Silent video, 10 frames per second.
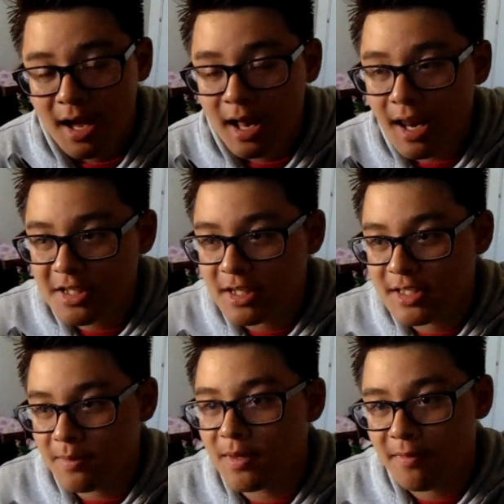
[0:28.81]
Allegedly,
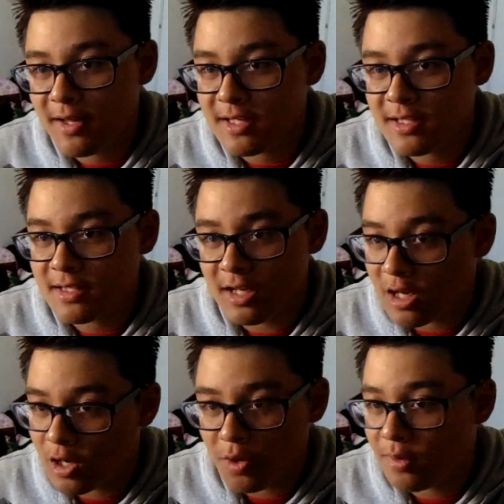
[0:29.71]
some of the reasons
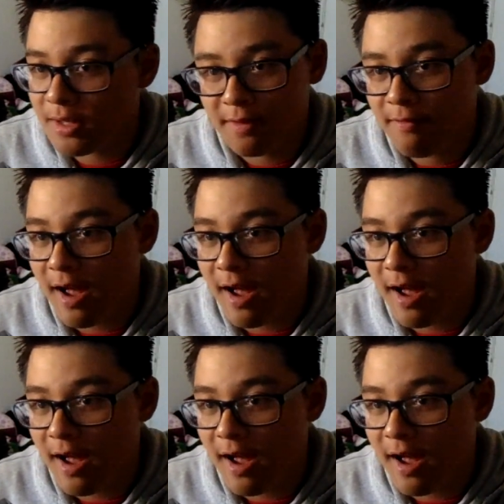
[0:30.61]
included the